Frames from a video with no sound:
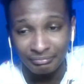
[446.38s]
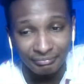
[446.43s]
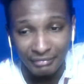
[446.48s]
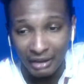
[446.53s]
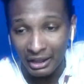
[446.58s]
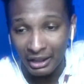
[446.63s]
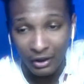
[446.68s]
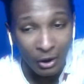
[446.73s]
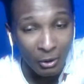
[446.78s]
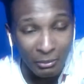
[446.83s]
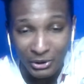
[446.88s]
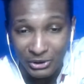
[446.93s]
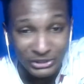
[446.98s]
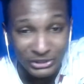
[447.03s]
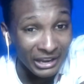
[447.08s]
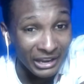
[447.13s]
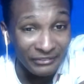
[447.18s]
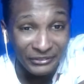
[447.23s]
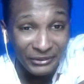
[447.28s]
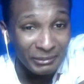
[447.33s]
almost
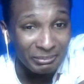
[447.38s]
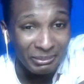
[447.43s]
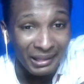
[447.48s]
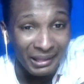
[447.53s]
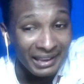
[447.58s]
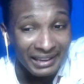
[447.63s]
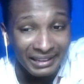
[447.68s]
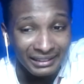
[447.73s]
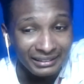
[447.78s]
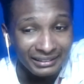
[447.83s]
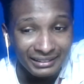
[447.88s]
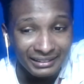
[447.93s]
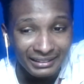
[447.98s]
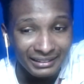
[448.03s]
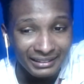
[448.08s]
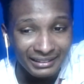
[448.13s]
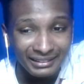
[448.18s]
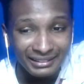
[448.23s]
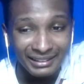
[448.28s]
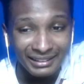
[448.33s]
every play.
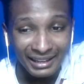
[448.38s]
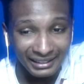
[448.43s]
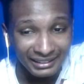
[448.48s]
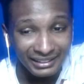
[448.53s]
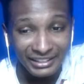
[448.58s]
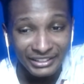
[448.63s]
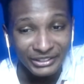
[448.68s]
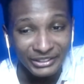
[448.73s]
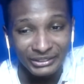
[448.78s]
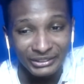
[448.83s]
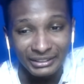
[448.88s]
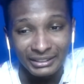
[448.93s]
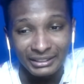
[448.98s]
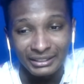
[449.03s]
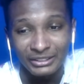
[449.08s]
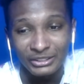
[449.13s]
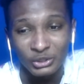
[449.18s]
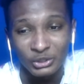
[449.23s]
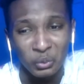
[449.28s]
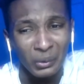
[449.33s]
Like, literally.
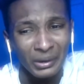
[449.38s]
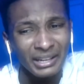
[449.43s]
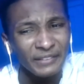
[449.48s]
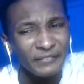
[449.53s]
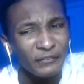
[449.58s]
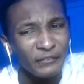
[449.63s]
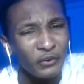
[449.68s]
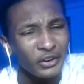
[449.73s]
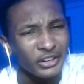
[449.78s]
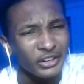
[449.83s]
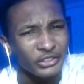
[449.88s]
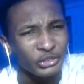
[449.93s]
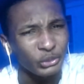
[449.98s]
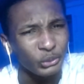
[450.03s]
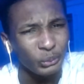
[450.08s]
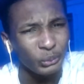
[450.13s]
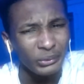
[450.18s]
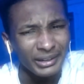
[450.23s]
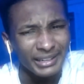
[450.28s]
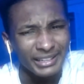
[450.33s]

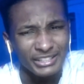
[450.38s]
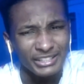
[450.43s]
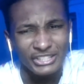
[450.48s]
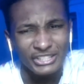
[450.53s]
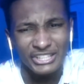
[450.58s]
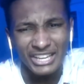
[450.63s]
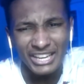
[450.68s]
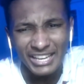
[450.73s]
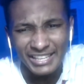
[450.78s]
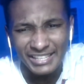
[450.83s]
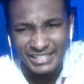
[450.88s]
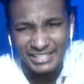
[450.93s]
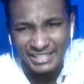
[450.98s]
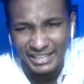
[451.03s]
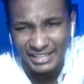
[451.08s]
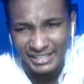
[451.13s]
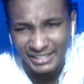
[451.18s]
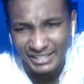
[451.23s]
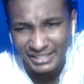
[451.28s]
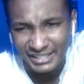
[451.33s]
24-3. Jesus.